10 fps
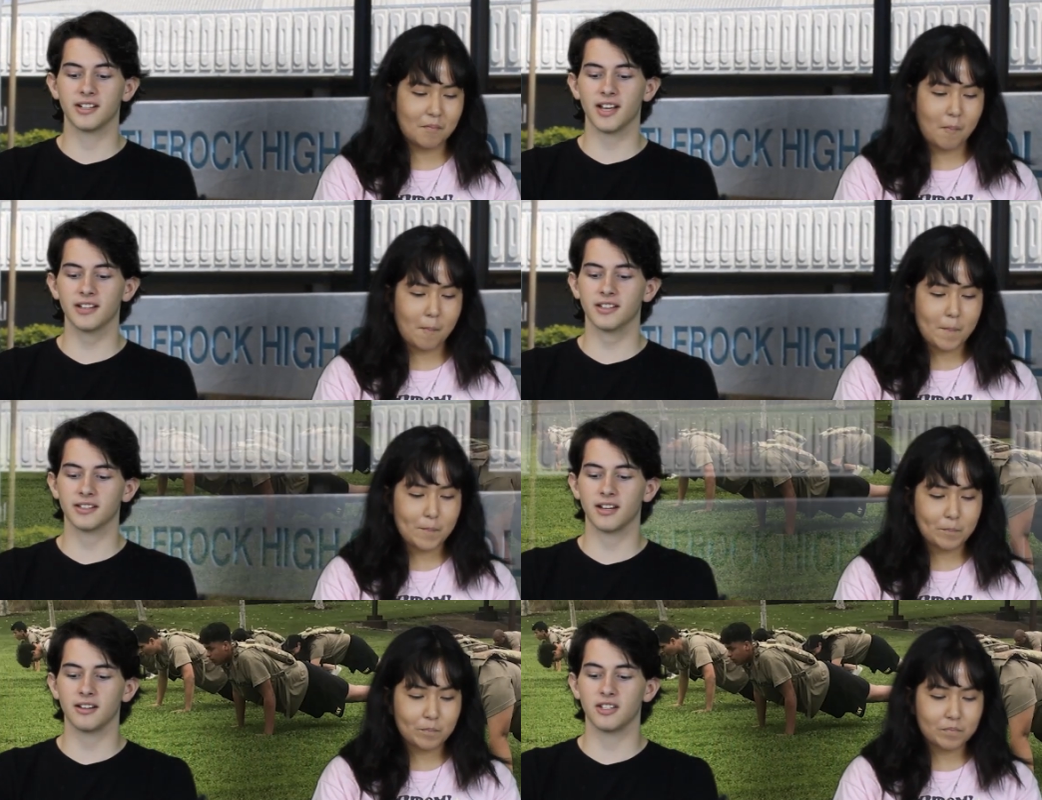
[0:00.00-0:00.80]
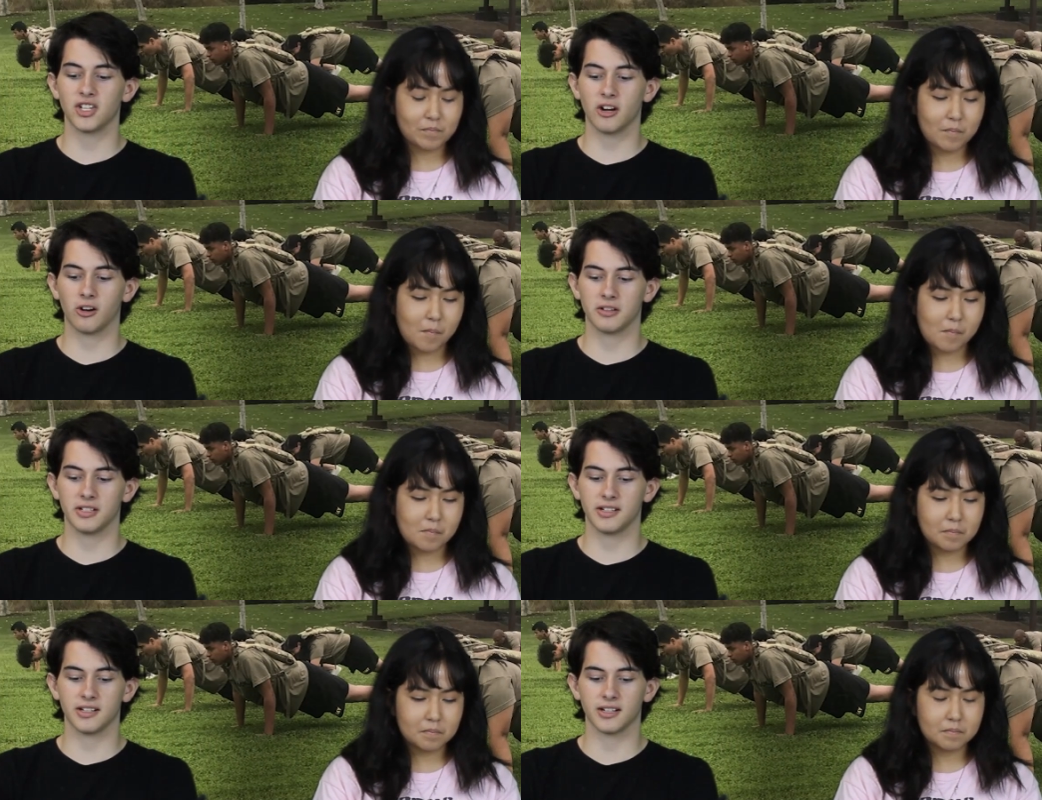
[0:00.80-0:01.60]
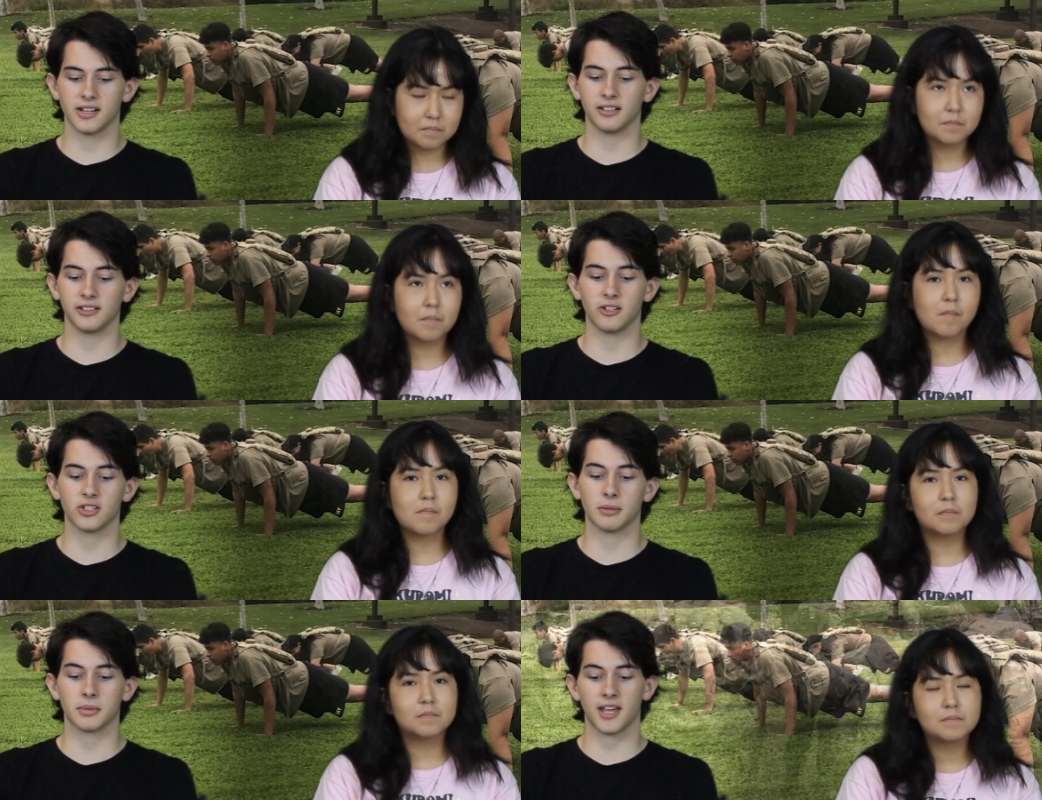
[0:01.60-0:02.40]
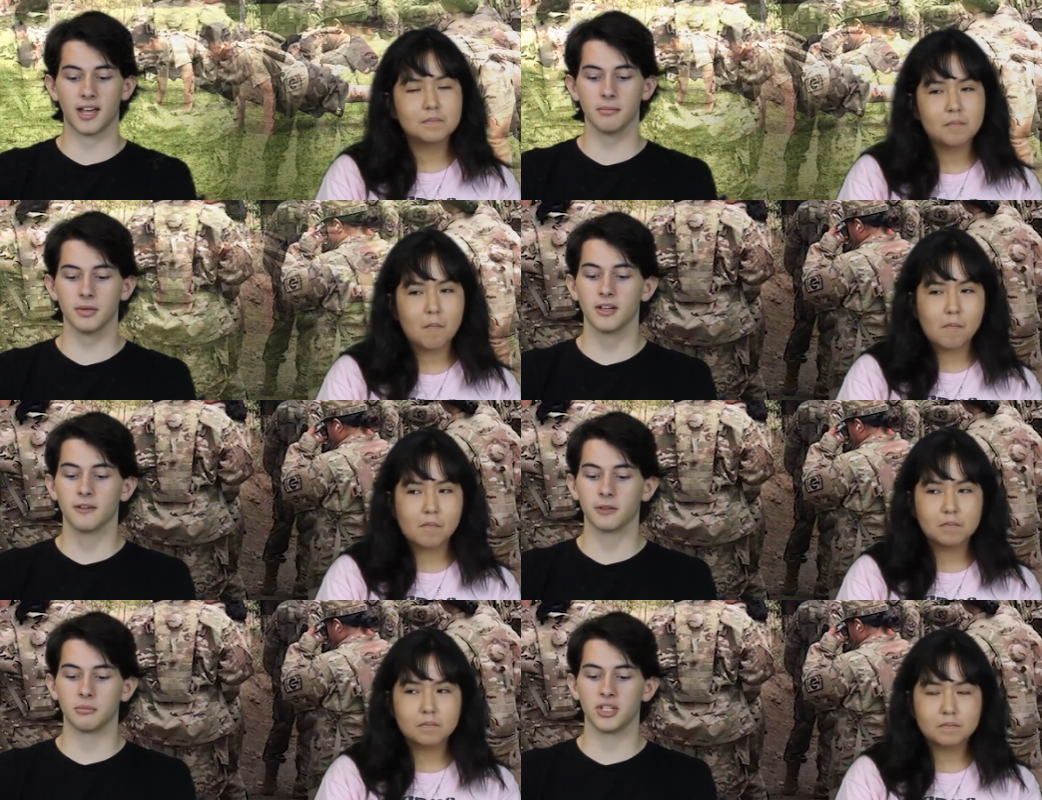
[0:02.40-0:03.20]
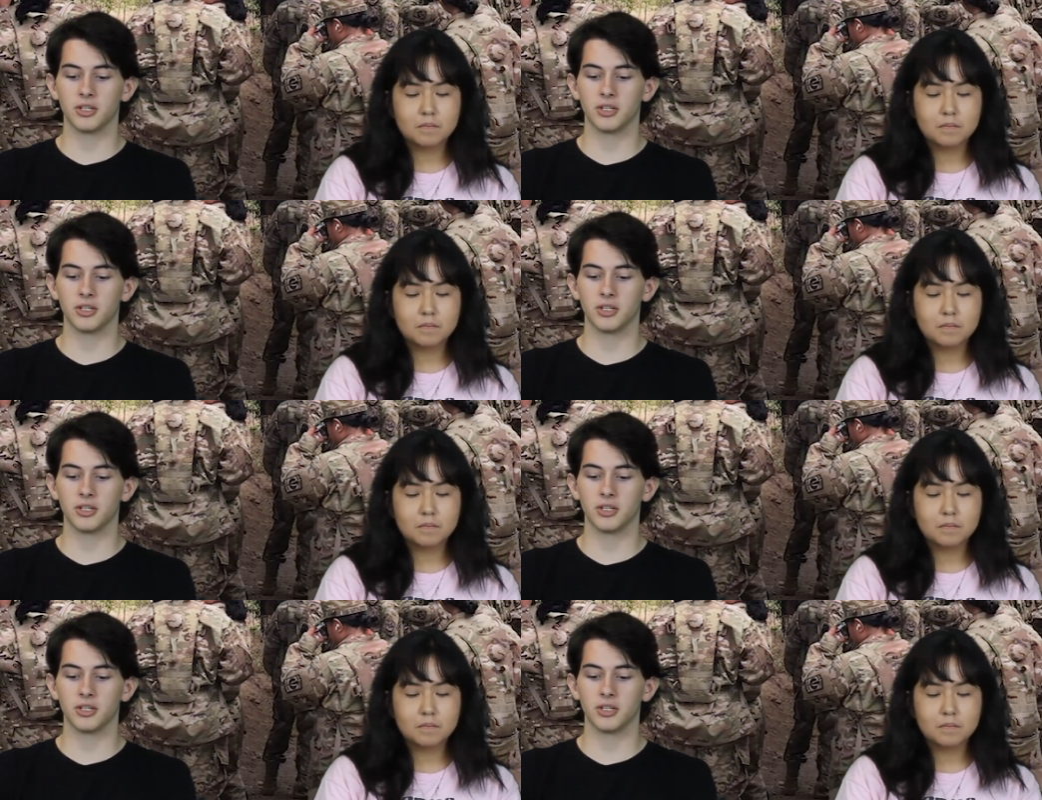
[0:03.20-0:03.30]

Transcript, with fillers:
Speaker 1: cadets attended the JROTC Cadet Leadership Camp from